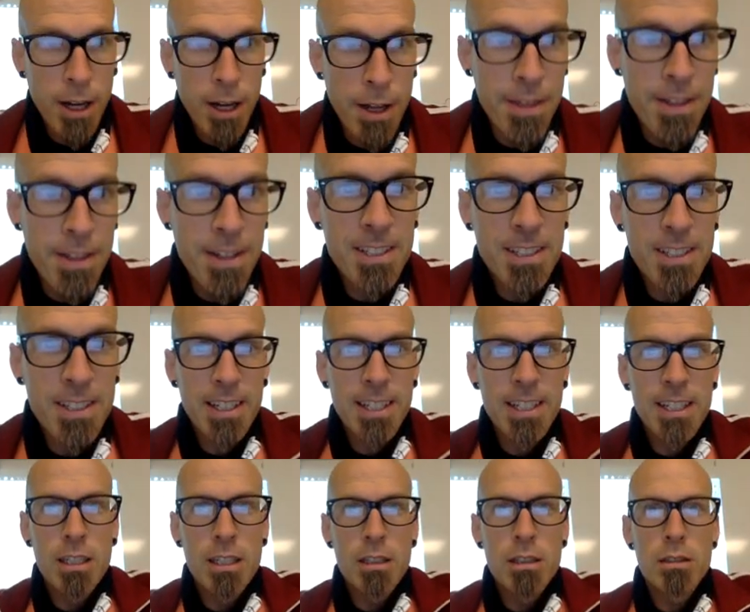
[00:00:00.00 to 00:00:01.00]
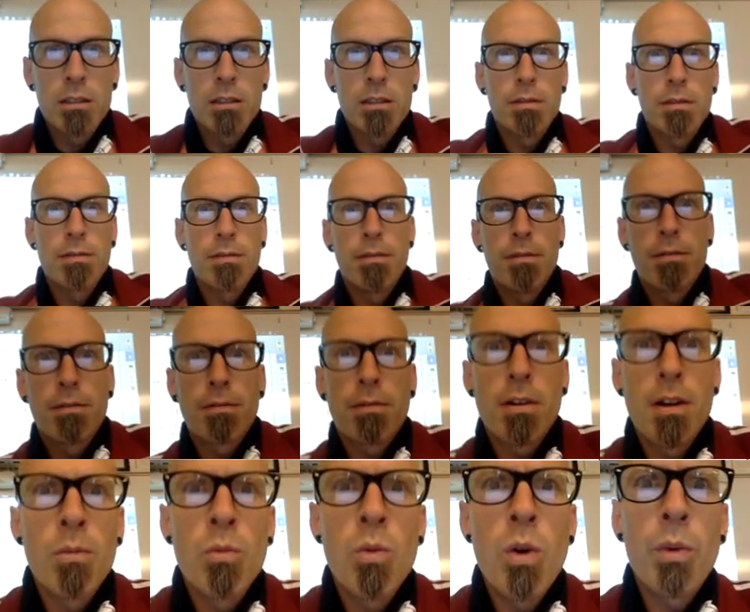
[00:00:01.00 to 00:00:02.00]
this is
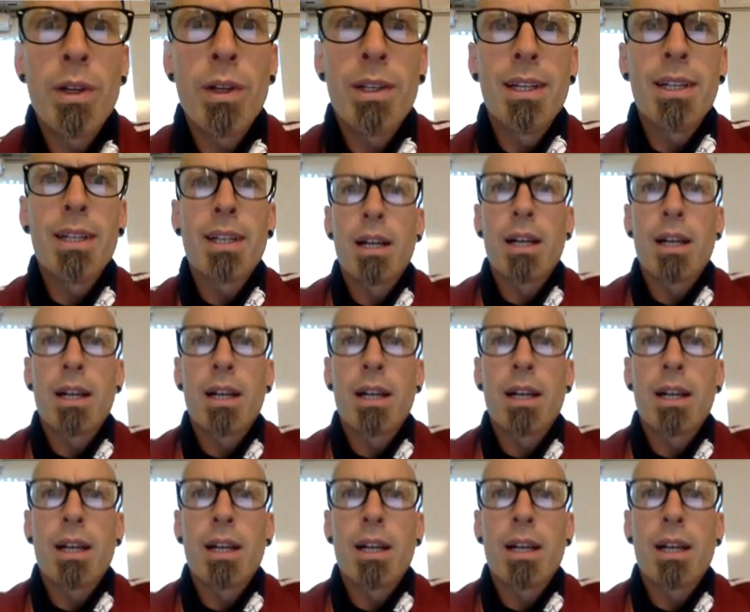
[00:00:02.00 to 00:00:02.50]
from what we did in